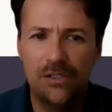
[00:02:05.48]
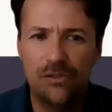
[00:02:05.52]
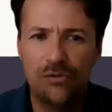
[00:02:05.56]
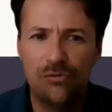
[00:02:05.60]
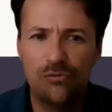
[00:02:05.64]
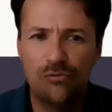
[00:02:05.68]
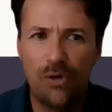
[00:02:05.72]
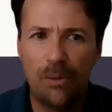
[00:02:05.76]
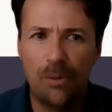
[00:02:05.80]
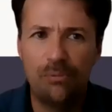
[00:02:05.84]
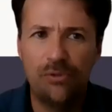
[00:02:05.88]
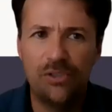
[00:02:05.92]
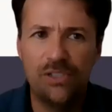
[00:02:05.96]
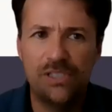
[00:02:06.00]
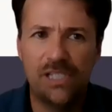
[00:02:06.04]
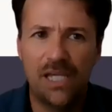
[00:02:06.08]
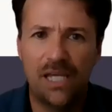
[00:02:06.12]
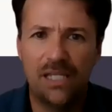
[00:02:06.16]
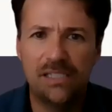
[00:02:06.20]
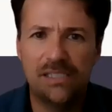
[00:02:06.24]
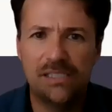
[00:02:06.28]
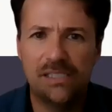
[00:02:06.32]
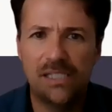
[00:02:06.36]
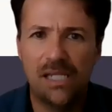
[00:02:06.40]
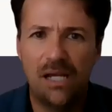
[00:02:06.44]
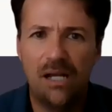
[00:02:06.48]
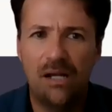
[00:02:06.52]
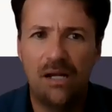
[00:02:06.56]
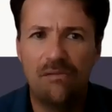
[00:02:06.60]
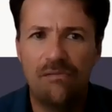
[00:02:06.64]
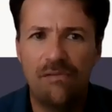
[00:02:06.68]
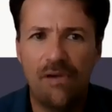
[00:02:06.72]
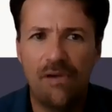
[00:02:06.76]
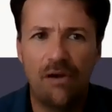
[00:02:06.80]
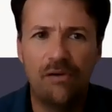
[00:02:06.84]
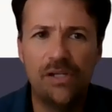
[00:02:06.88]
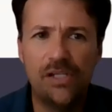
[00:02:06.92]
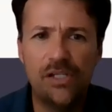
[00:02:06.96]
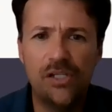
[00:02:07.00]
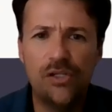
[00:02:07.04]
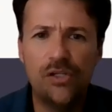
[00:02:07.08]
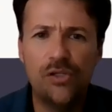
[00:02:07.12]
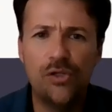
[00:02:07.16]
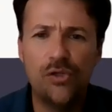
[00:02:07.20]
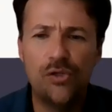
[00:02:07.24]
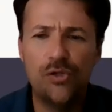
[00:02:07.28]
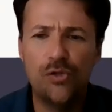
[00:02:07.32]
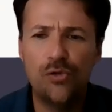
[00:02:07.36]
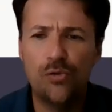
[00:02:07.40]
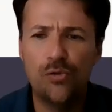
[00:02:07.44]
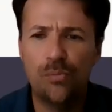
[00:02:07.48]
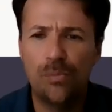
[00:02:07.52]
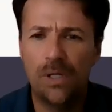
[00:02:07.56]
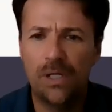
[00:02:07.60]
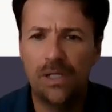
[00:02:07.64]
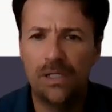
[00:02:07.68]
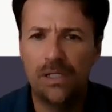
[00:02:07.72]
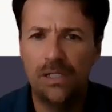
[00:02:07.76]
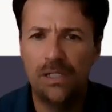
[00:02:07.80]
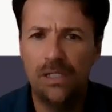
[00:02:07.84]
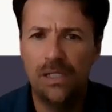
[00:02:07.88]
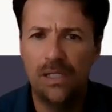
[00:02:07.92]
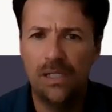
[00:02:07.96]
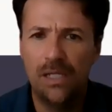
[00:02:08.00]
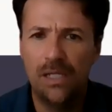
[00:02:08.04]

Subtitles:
represents a very human